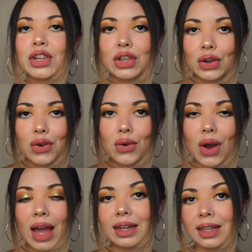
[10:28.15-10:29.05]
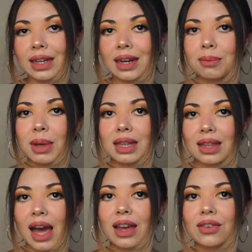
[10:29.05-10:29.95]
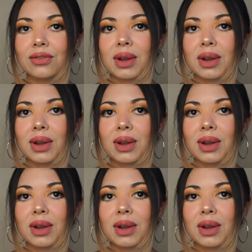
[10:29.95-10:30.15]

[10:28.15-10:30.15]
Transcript: knew I did it in my life,